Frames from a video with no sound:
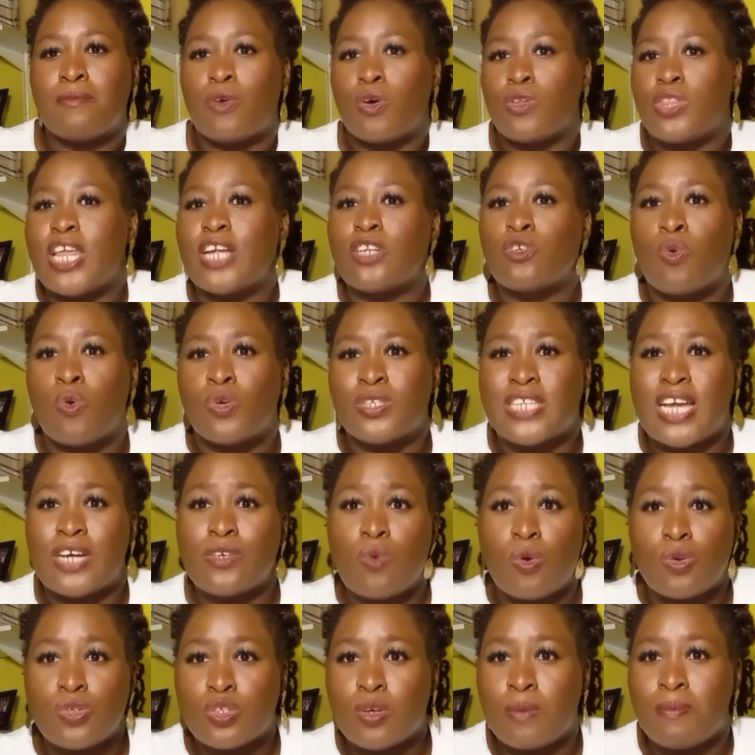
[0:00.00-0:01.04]
because
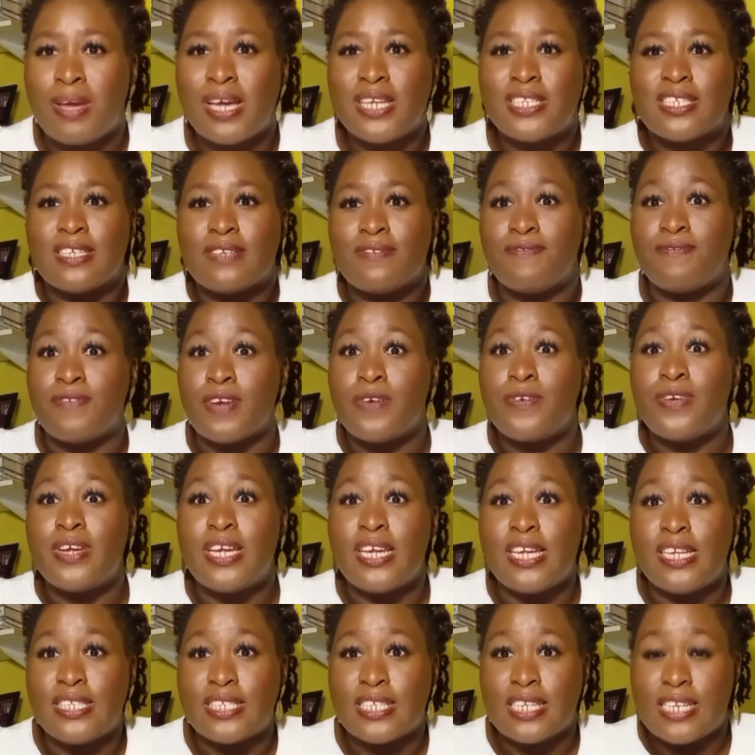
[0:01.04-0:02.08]
that also makes it
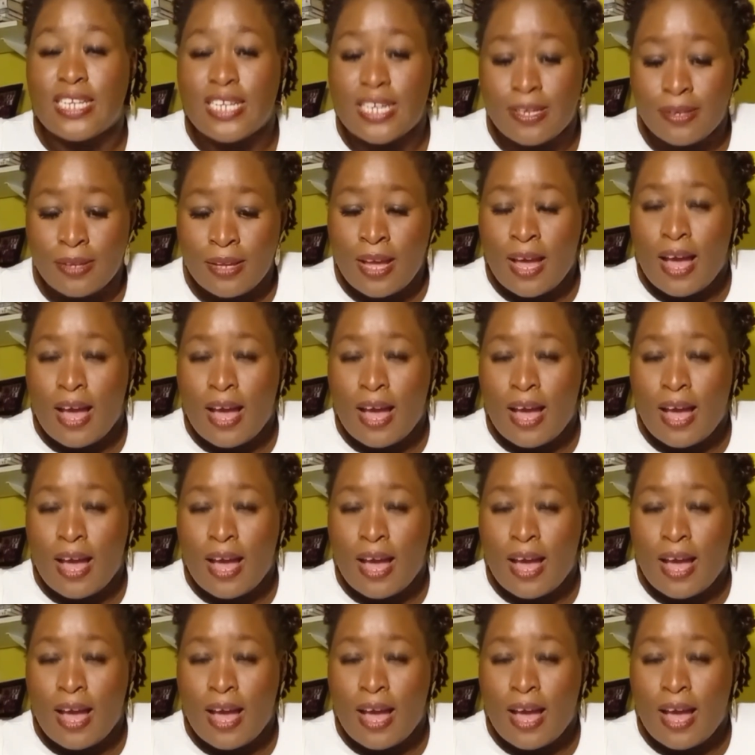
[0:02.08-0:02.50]
very easily